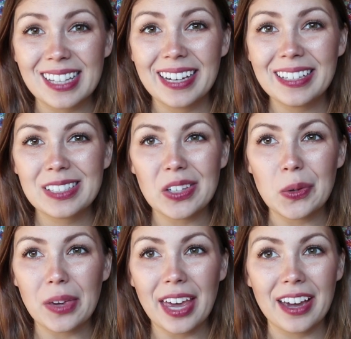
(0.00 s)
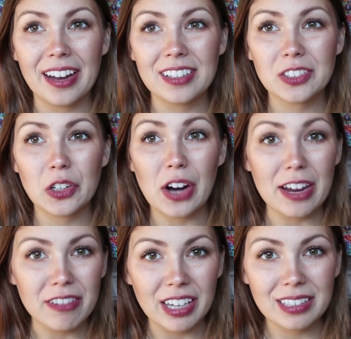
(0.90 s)
like, so you can't
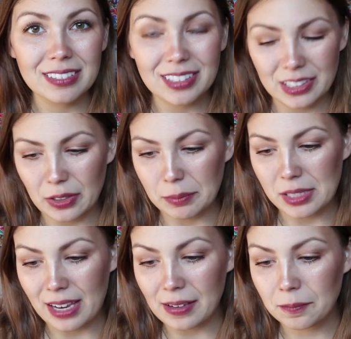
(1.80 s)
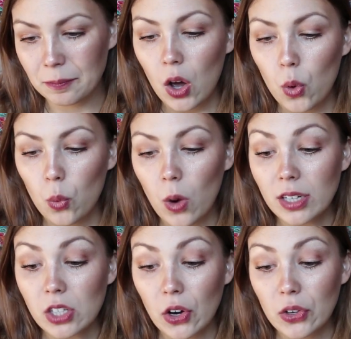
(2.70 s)
crave it. You know what I'm saying?
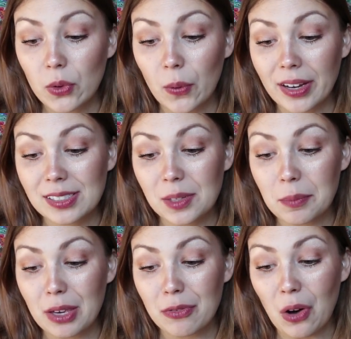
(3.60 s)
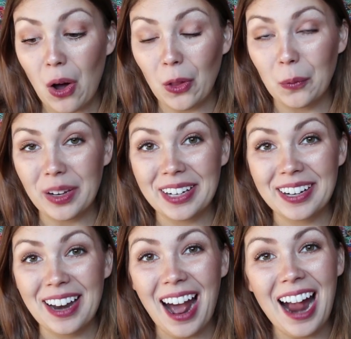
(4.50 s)
What are you going to be for
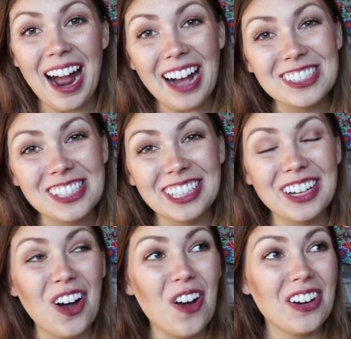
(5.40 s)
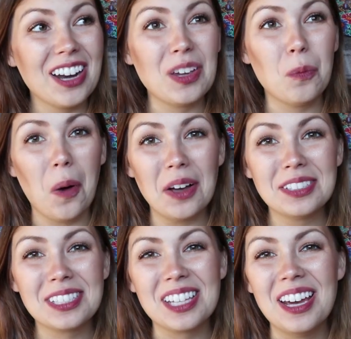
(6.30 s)
Halloween? I actually already was